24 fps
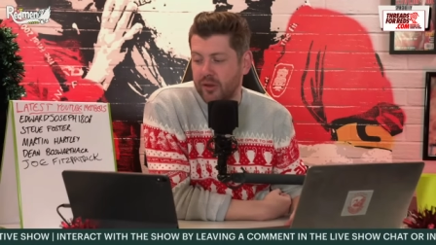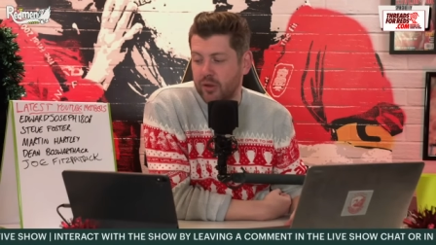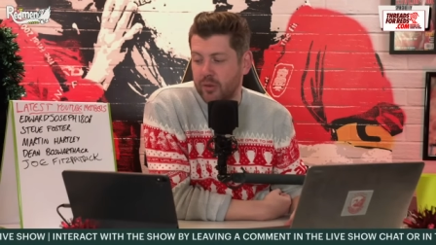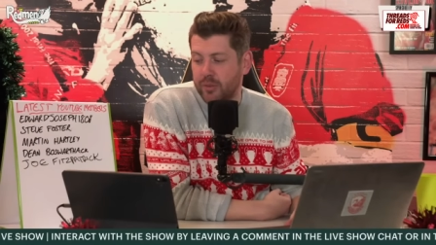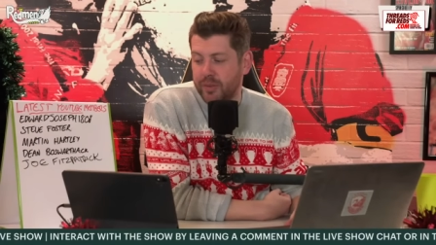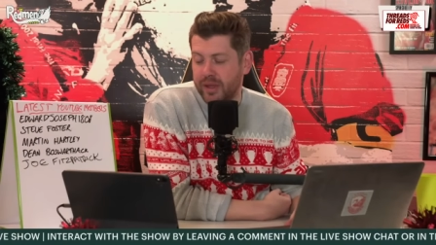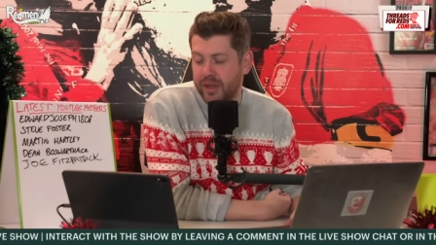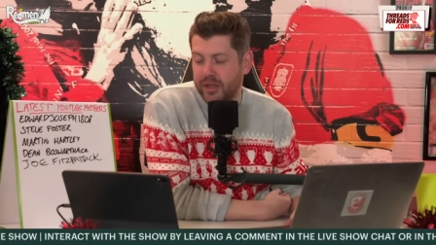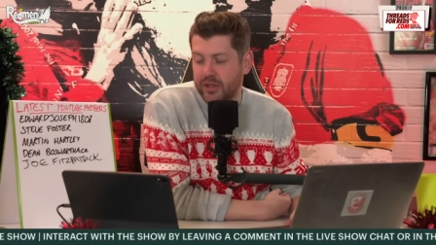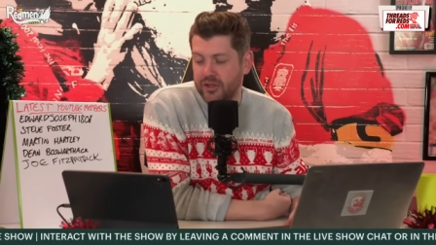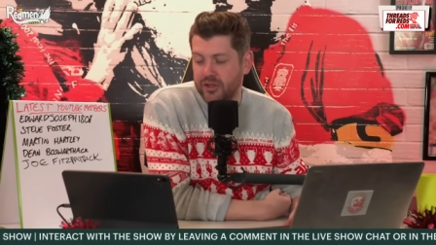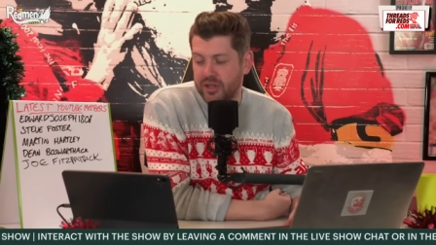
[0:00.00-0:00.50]
it would
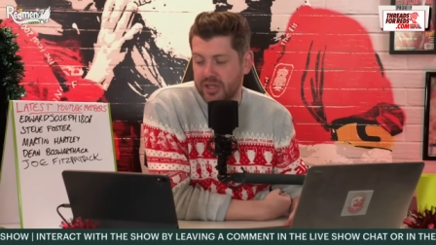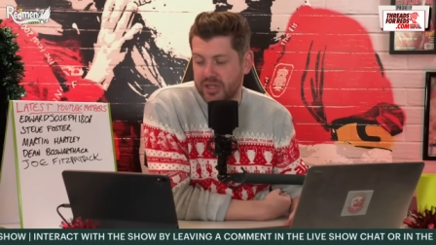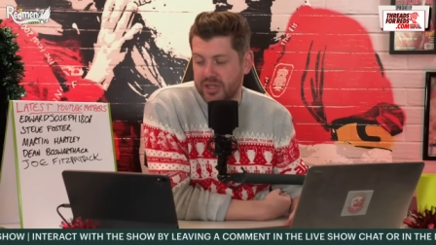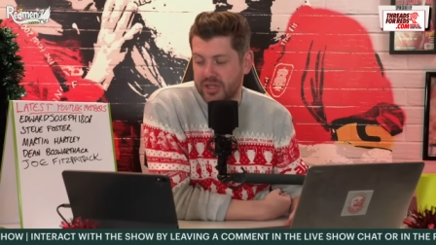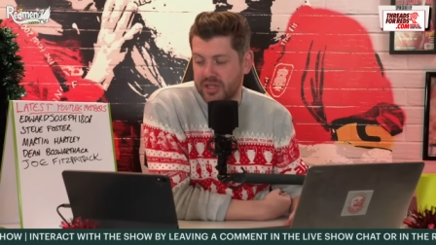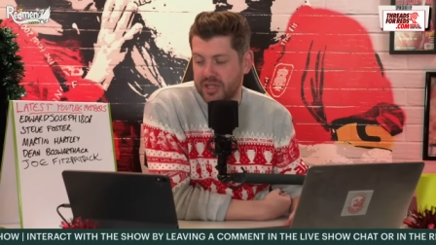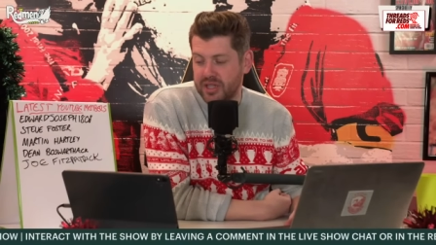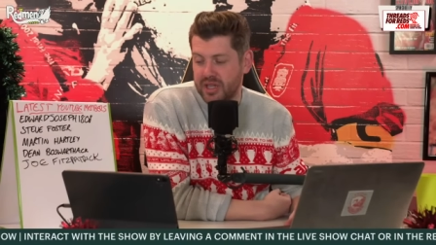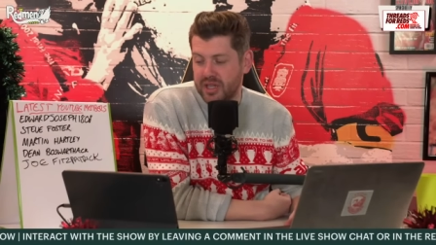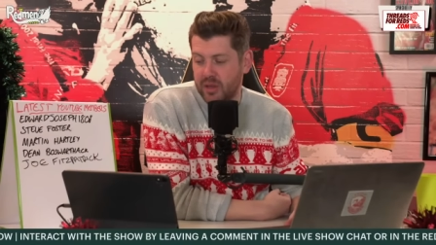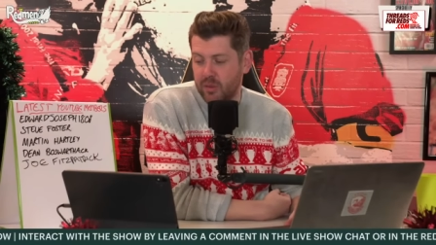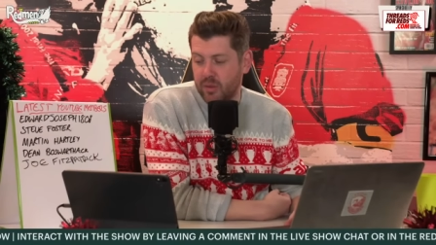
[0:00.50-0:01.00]
be interesting to
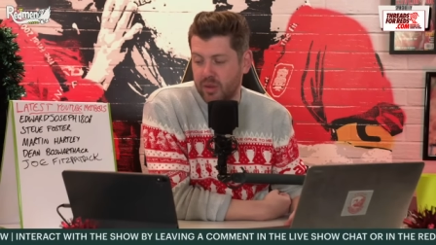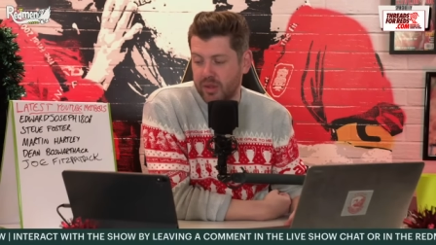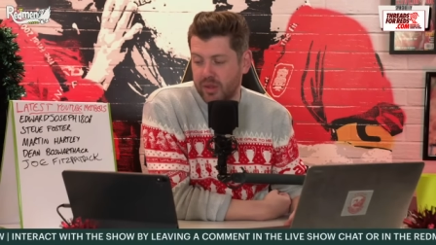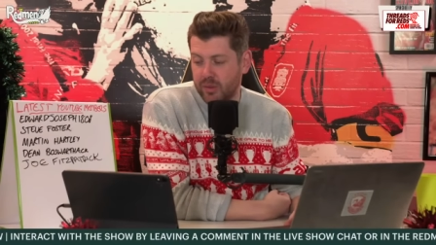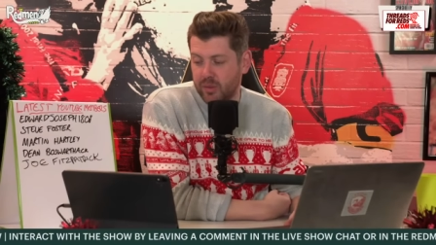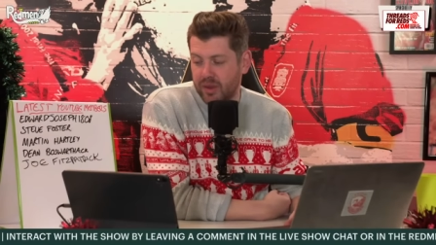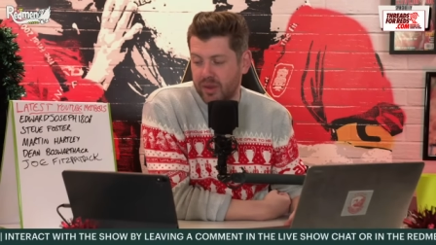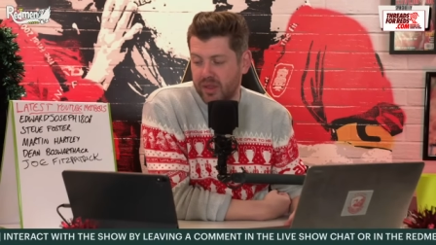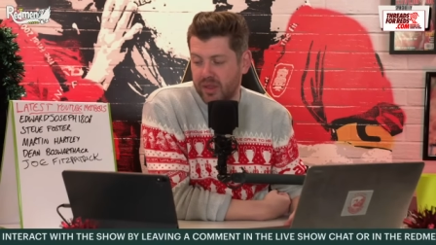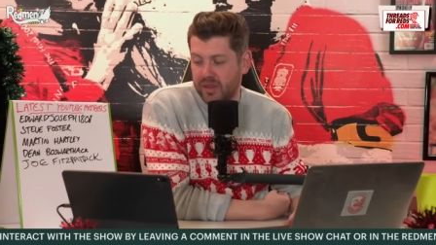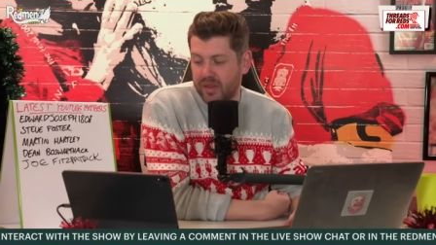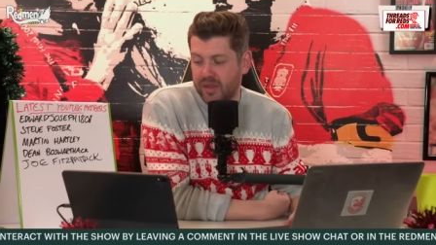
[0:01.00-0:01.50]
see
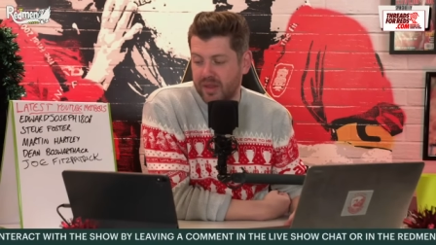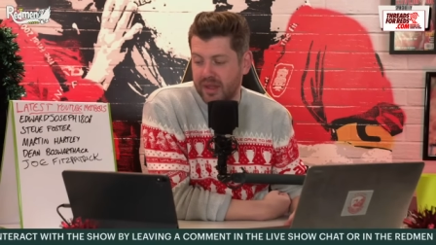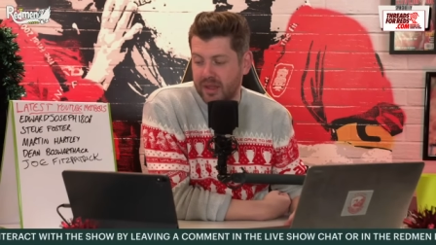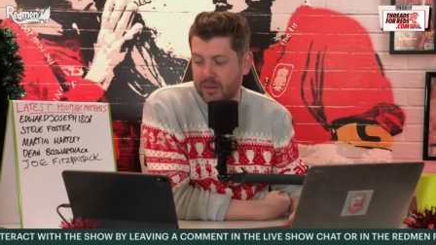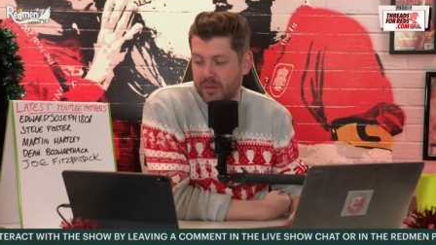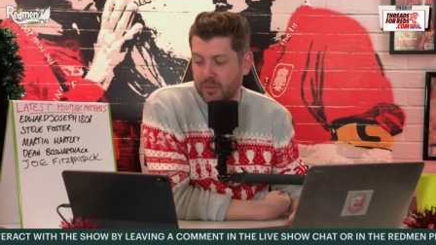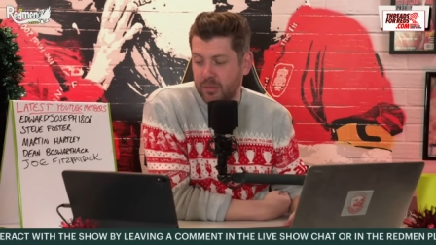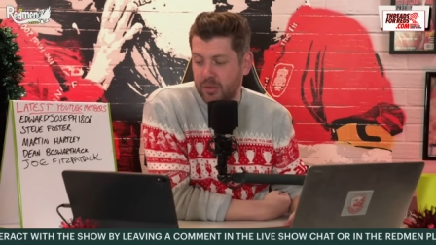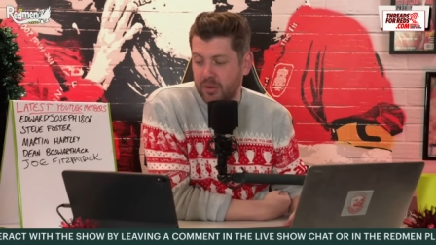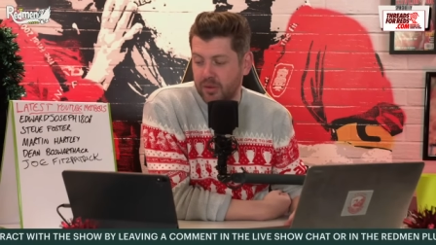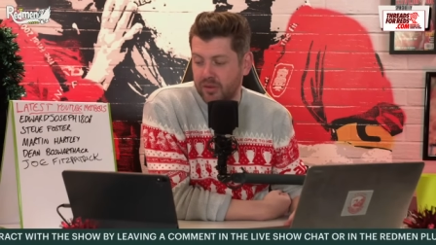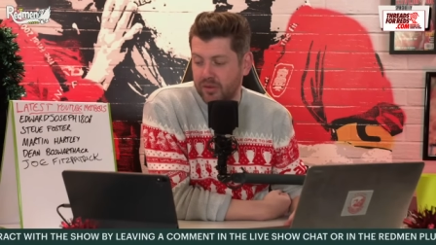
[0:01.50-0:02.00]
whether they did
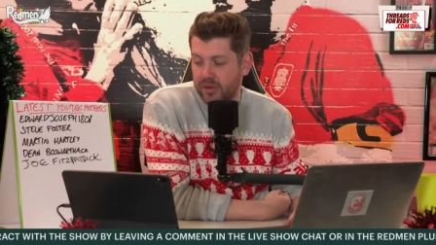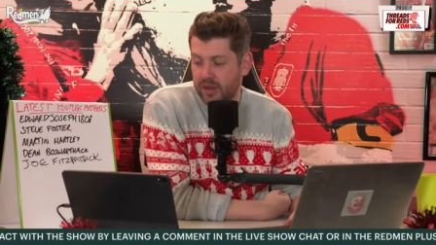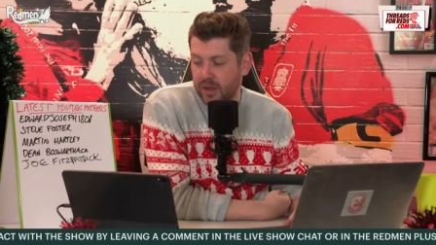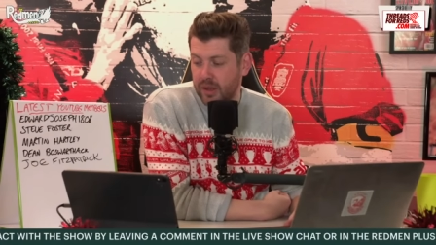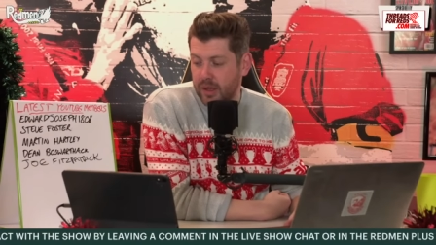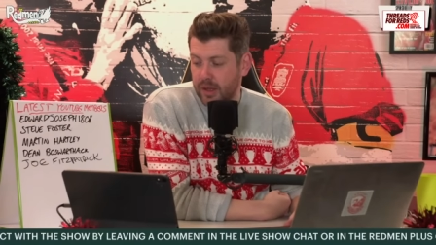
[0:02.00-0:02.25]
move